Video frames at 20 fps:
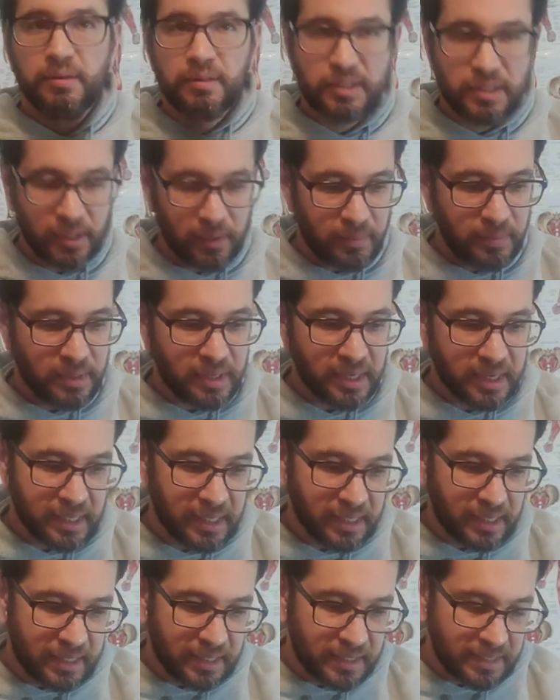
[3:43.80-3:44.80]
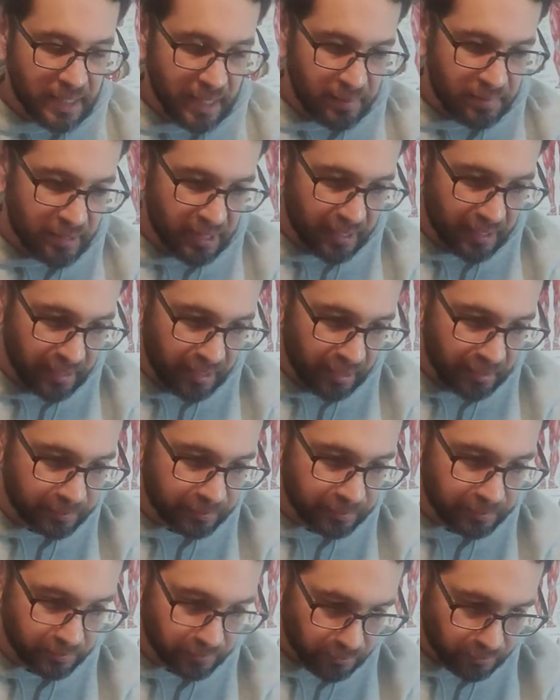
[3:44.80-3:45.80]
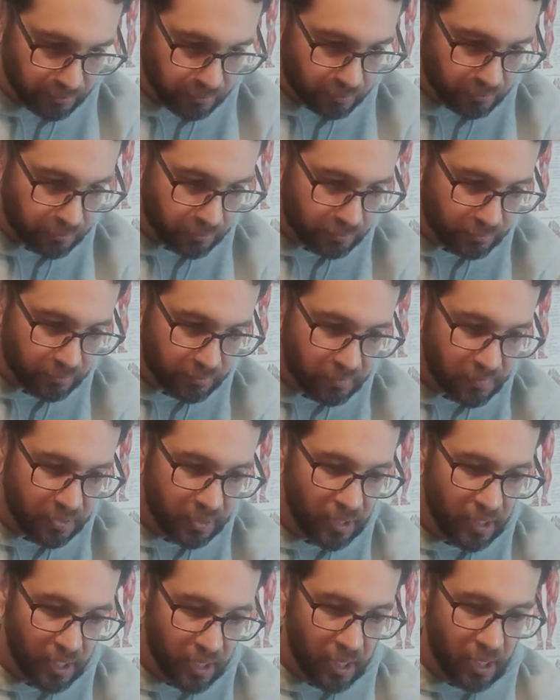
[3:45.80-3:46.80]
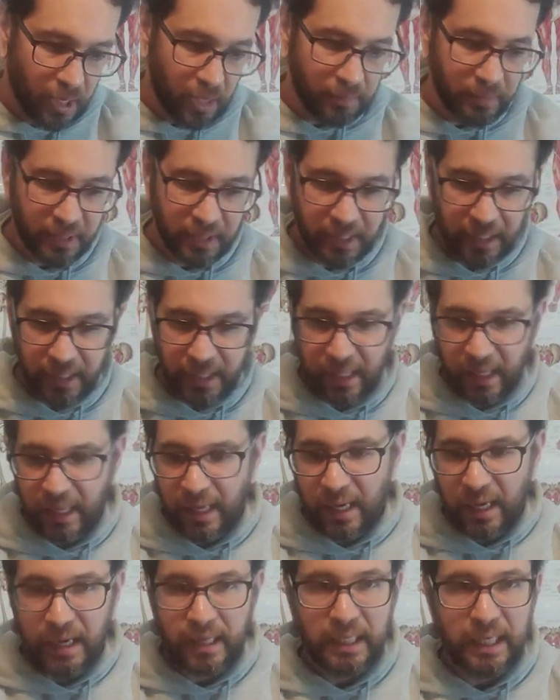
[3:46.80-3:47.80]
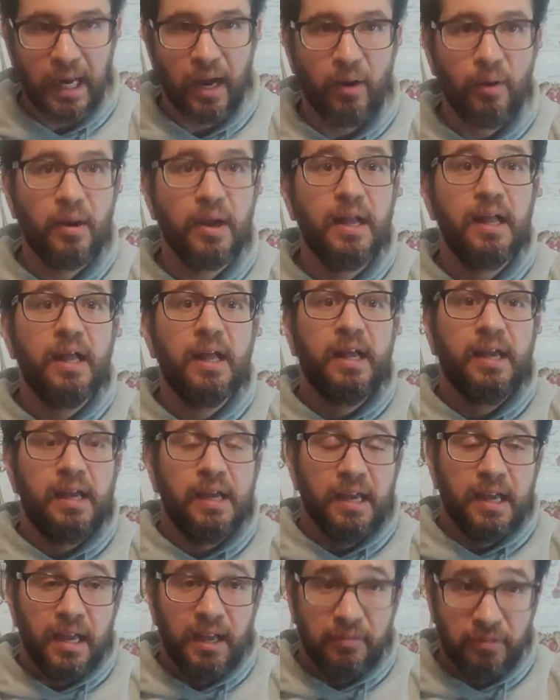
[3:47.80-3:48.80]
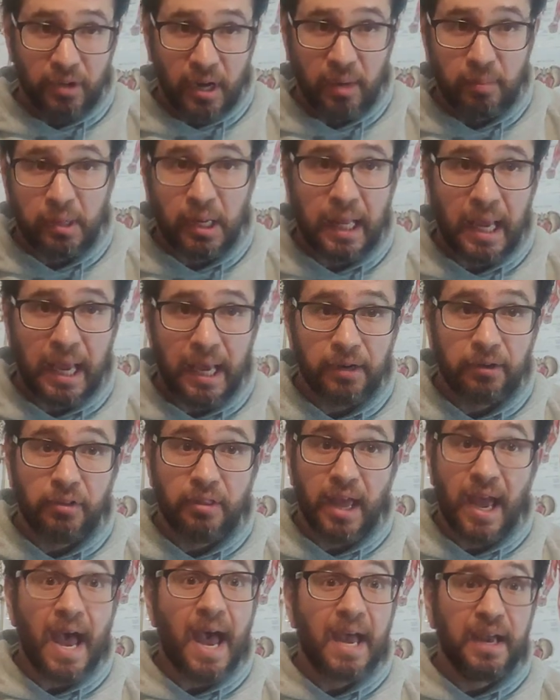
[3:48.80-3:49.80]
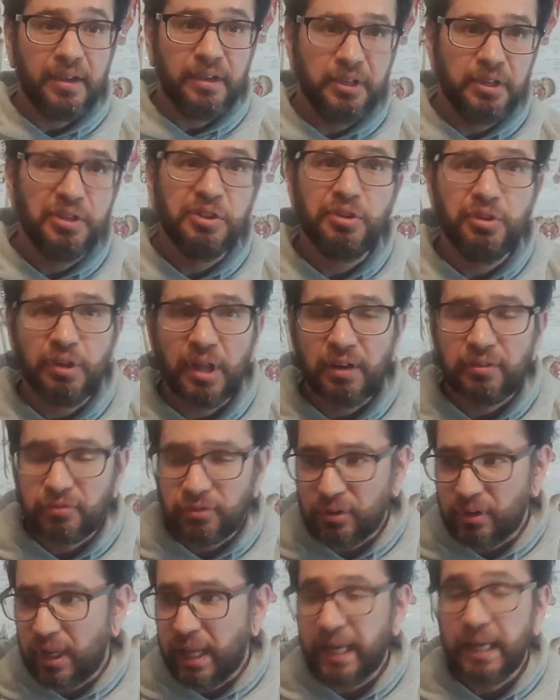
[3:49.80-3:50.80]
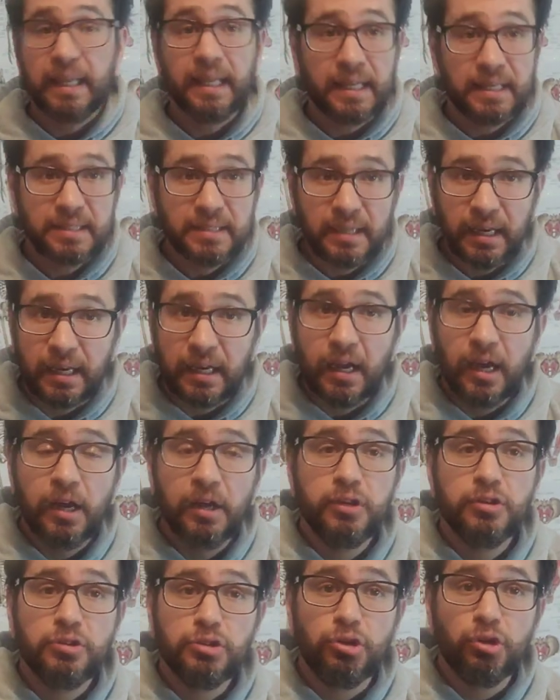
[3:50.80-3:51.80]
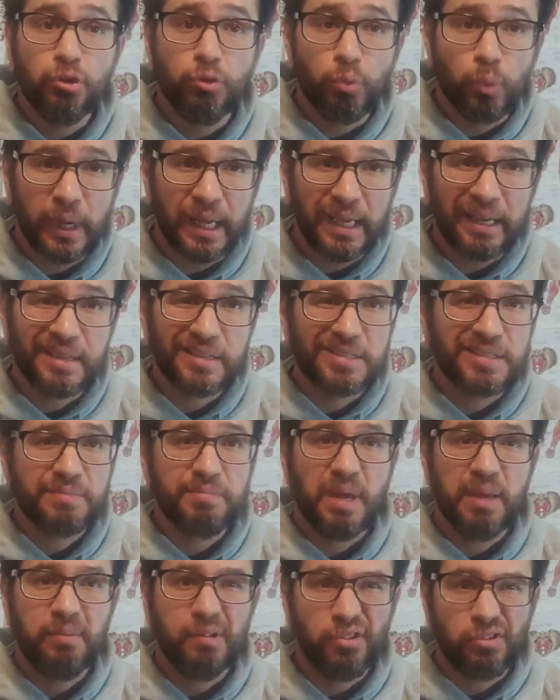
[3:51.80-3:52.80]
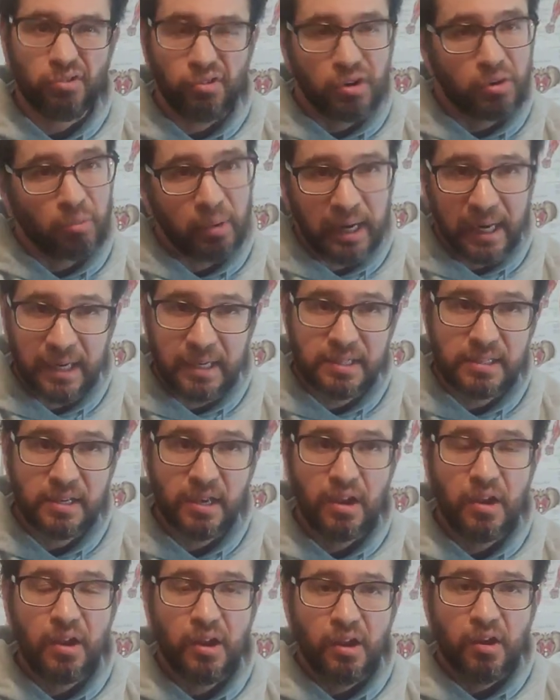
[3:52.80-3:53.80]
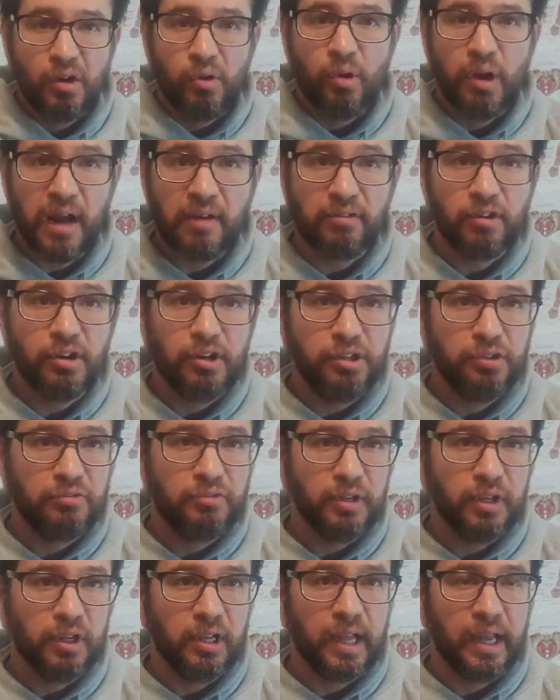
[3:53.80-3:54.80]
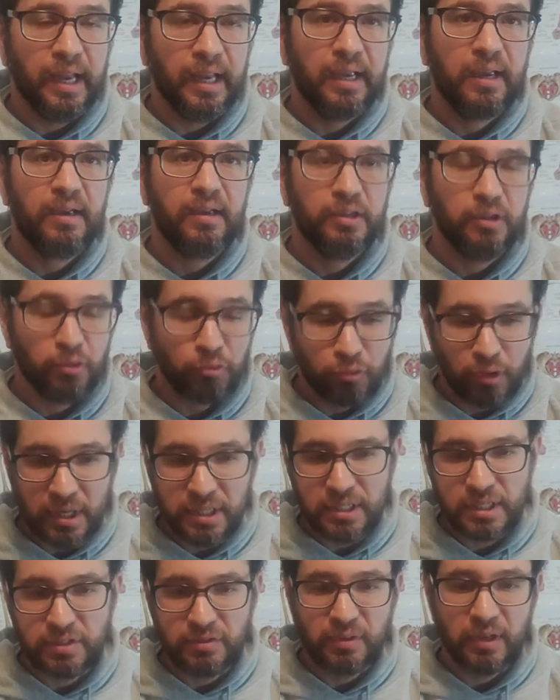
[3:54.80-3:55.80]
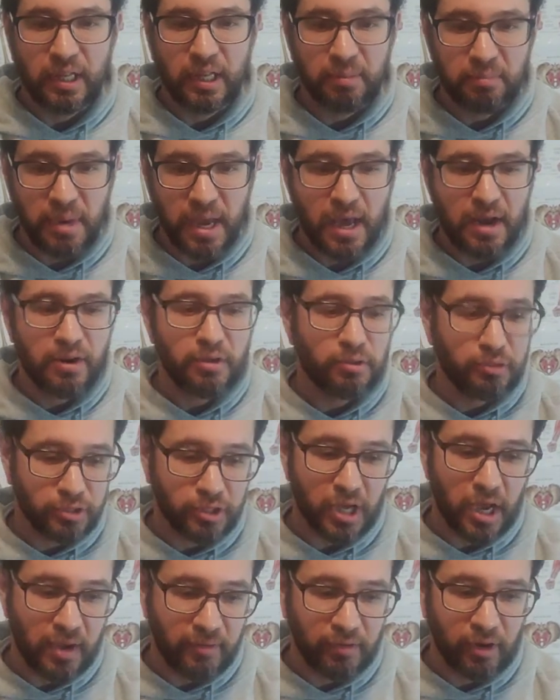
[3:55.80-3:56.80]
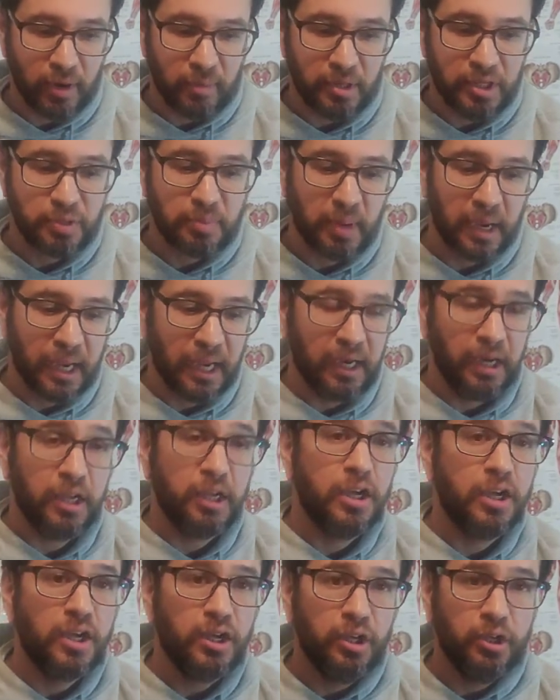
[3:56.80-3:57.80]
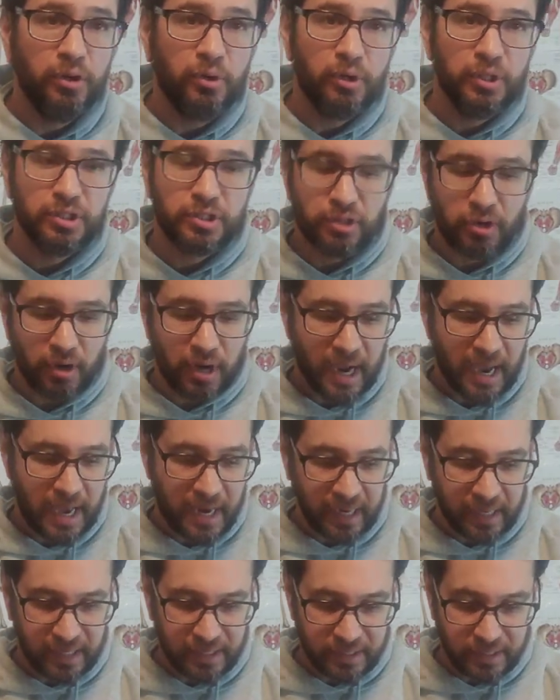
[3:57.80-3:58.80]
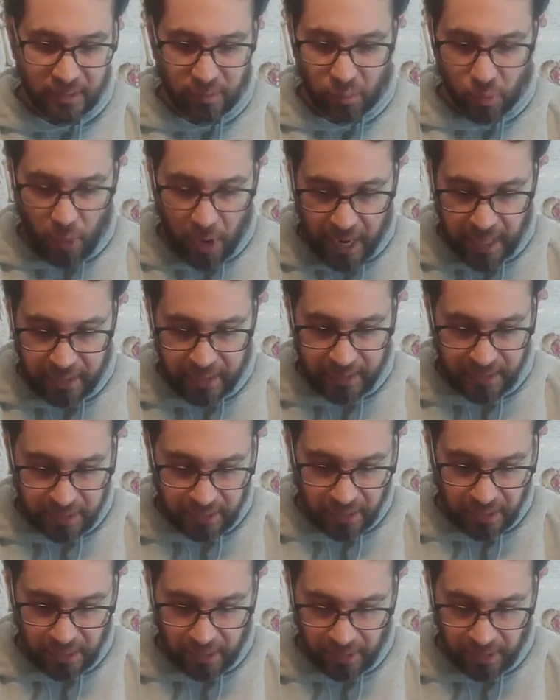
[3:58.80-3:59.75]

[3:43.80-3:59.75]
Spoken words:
So same thing there. Now, if you're able to handle that, you do that for like, let's say 2 weeks, maybe 3 weeks, whatever, and you feel like your wrist is feeling better, there's not very much pain, you can start adding in some weights.